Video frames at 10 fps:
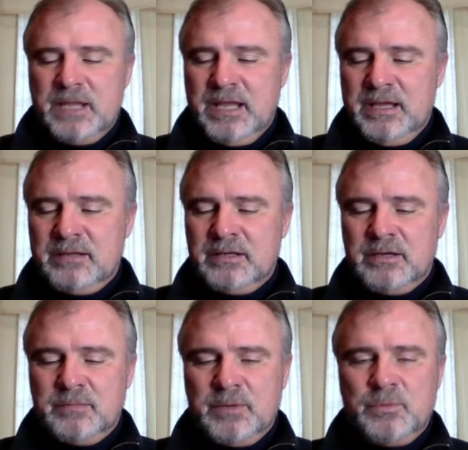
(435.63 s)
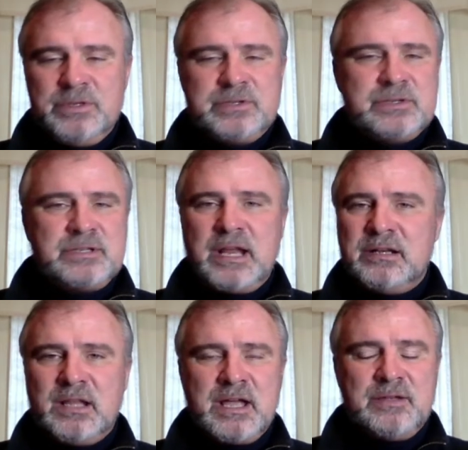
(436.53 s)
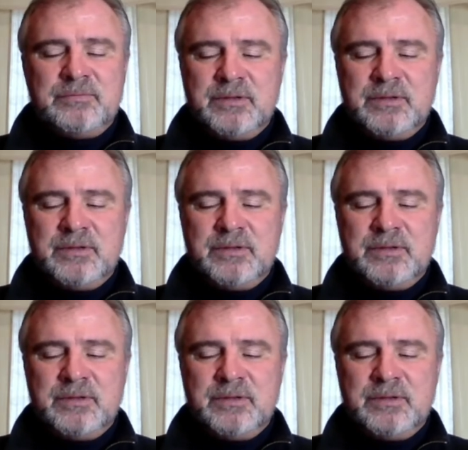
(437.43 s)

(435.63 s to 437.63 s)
and we sustain life.